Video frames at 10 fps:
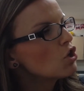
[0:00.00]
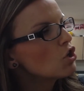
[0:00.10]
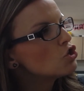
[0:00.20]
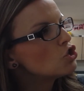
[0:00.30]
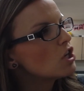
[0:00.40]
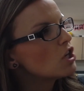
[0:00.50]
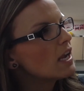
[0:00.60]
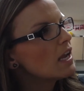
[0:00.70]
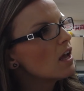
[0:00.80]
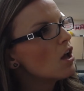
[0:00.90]

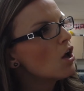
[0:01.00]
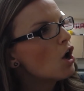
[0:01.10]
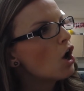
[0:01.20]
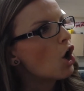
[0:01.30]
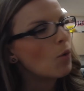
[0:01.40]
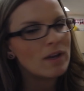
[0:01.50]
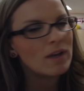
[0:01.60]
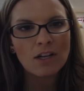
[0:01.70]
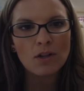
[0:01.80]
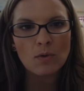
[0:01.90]
She always
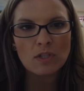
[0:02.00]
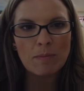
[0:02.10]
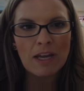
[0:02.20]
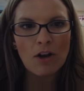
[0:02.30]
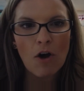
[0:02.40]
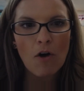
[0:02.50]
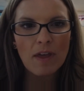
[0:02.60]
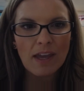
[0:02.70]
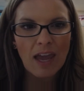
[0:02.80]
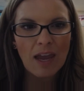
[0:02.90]
includes me in all
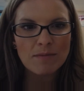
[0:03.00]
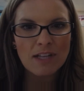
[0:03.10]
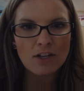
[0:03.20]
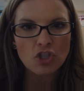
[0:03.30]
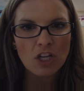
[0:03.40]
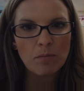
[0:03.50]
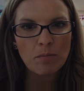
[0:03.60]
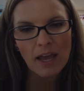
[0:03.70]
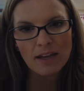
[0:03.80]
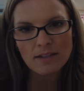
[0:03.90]
the games that she
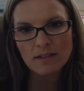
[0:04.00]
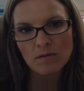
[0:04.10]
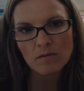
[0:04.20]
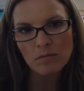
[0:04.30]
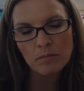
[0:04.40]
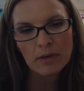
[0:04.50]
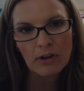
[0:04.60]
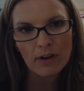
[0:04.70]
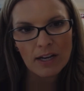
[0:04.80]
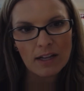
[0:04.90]
plays,
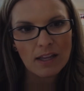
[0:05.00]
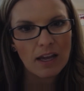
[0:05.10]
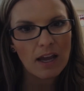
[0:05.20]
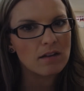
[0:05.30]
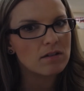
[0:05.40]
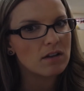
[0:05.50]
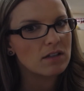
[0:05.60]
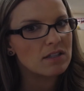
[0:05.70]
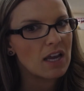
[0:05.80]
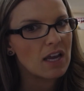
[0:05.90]
period at the end, because
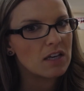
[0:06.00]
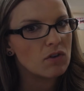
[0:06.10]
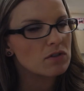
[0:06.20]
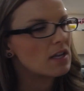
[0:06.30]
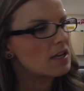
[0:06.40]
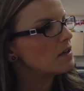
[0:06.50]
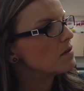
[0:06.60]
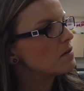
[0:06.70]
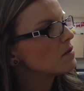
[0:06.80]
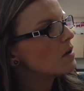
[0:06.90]
it's the end of your
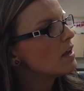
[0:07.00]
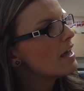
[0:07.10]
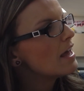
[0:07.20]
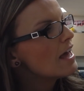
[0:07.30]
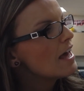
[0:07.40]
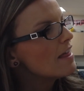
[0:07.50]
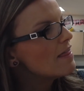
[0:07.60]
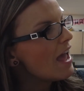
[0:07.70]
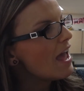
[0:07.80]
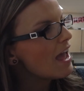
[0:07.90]
sentence.
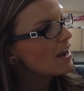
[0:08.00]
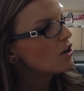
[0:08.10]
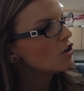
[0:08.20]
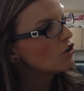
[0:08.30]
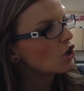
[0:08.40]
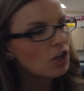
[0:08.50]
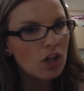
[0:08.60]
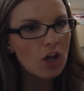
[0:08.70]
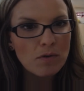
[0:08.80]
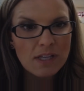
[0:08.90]
Then your
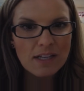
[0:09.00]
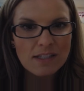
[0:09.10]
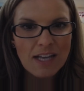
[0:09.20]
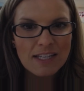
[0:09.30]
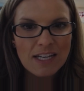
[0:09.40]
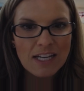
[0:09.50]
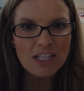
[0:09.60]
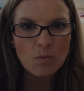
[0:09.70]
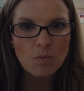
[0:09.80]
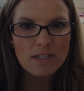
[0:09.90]
closing
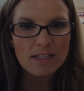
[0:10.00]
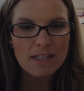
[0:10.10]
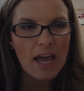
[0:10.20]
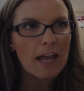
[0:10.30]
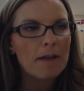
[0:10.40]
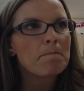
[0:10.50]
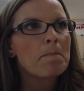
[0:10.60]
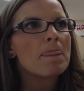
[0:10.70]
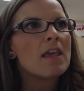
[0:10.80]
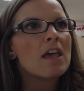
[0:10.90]
sentence would say,
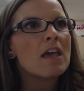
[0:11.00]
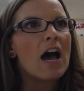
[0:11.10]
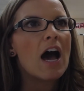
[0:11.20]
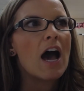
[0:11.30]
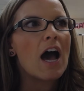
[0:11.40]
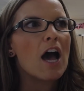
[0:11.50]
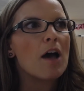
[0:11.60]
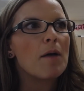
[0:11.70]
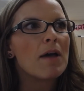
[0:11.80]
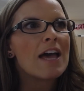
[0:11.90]

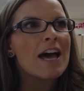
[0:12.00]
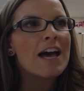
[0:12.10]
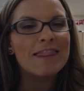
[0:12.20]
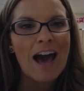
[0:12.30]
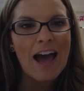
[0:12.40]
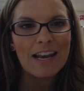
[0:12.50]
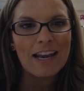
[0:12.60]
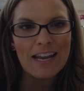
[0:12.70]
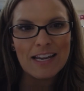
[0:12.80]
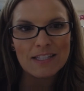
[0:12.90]
that
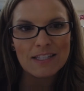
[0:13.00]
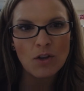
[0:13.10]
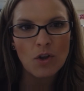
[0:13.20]
is